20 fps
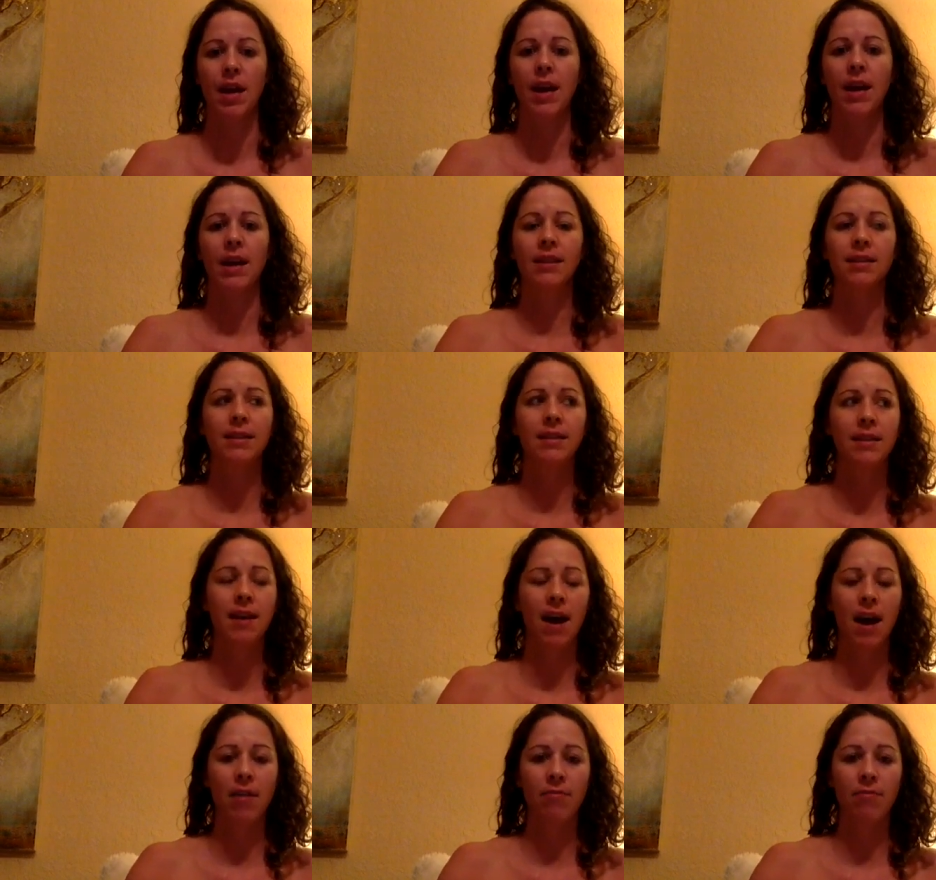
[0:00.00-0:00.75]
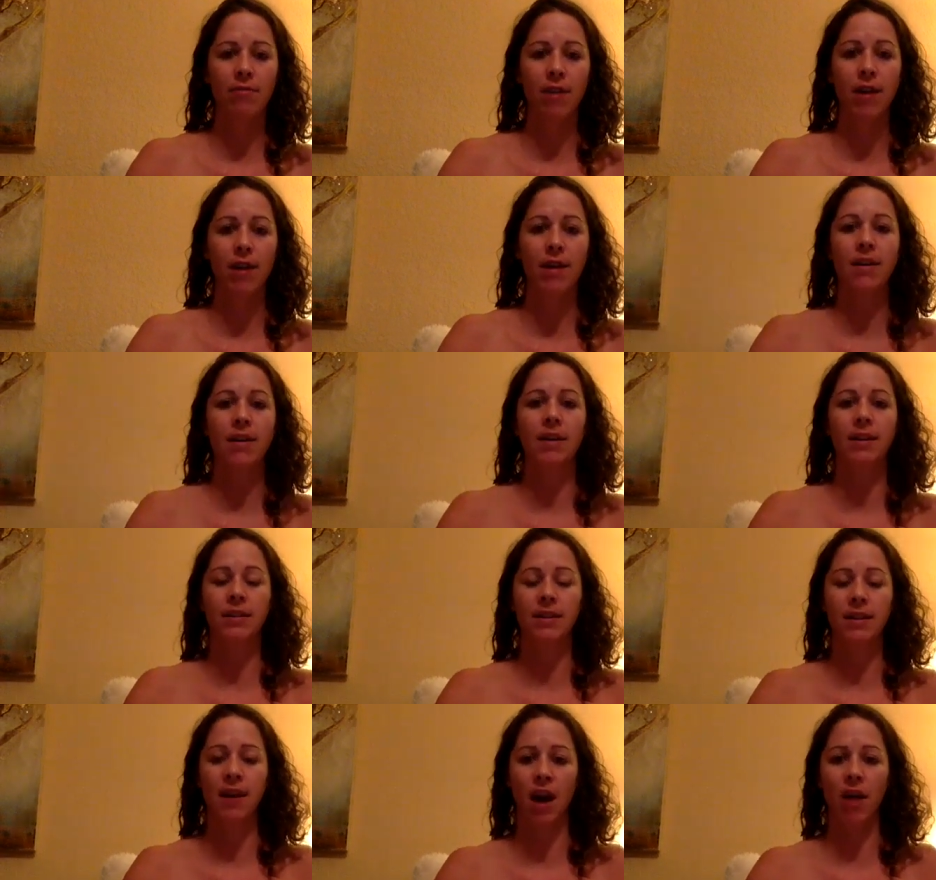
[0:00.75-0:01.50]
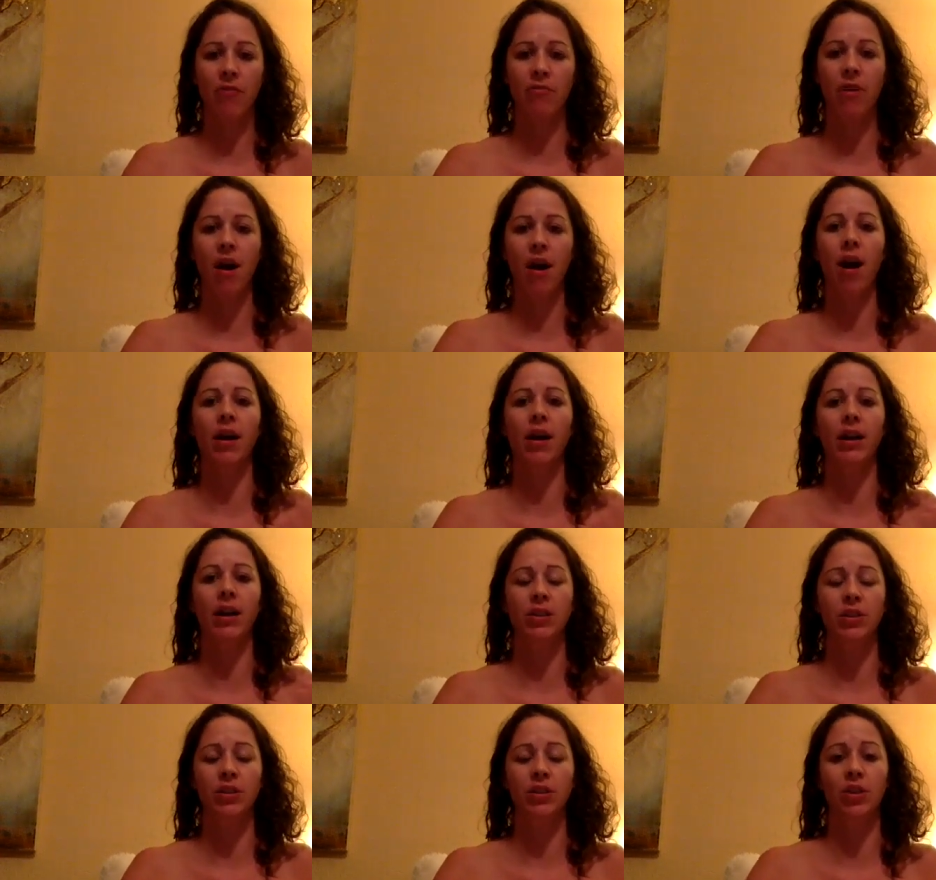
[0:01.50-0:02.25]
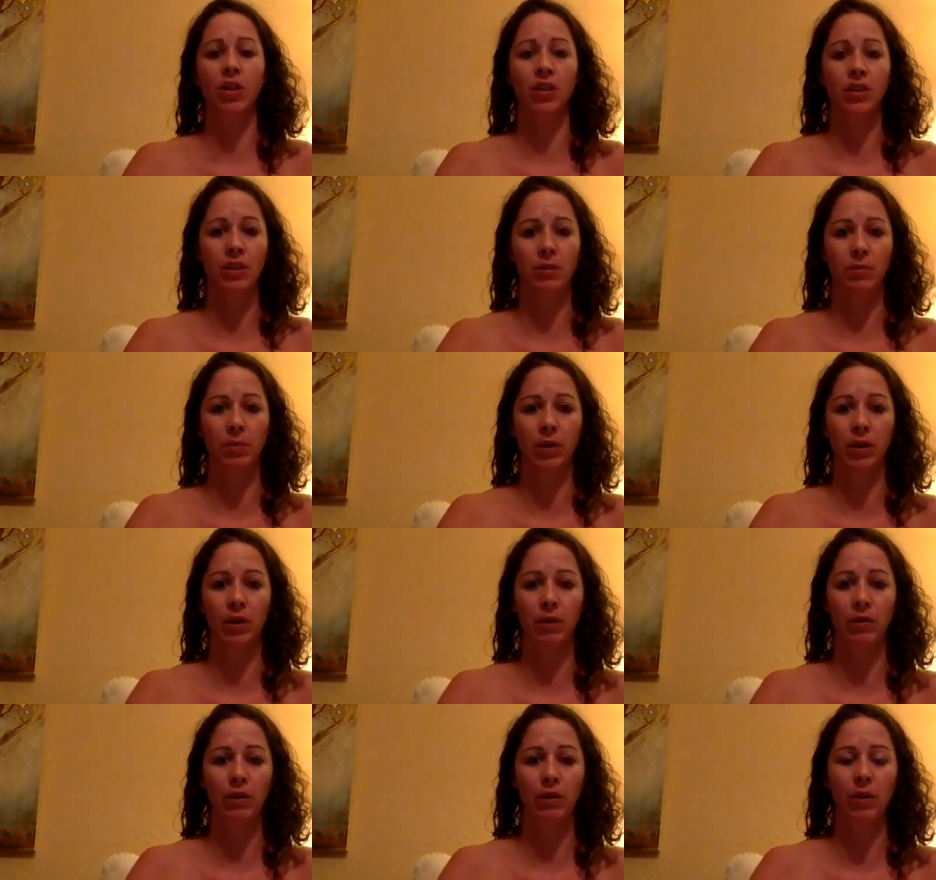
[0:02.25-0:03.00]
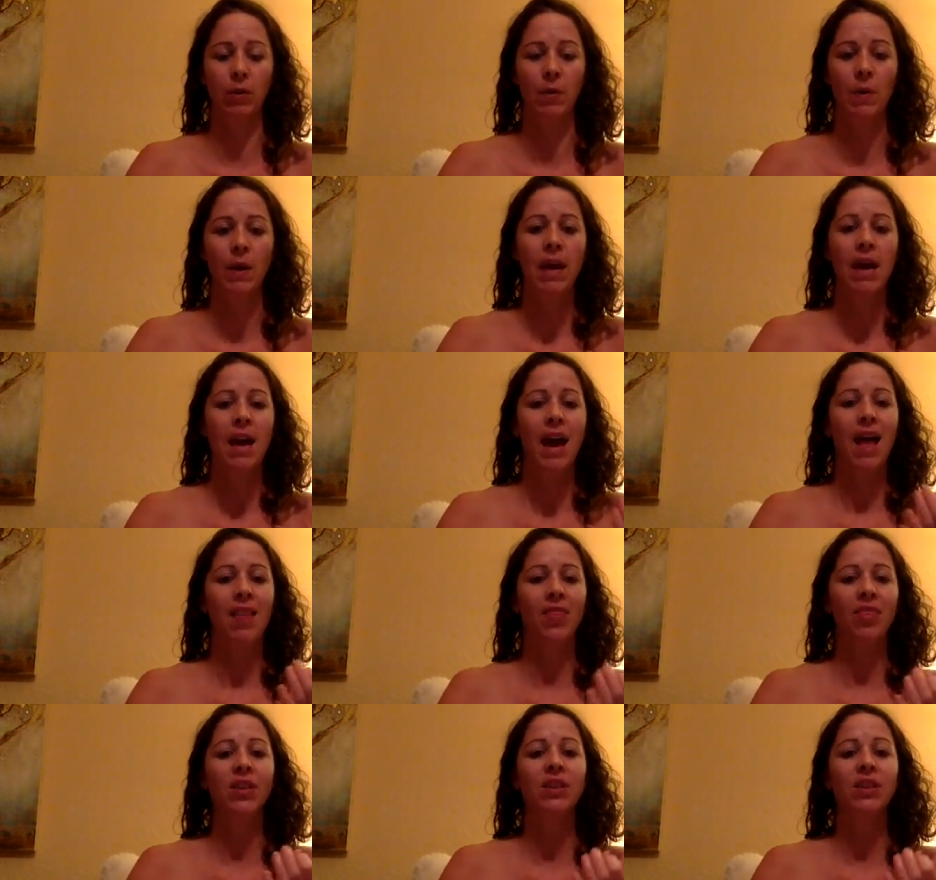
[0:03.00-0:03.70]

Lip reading: It's not right, it's not wrong, it's just a point of view. And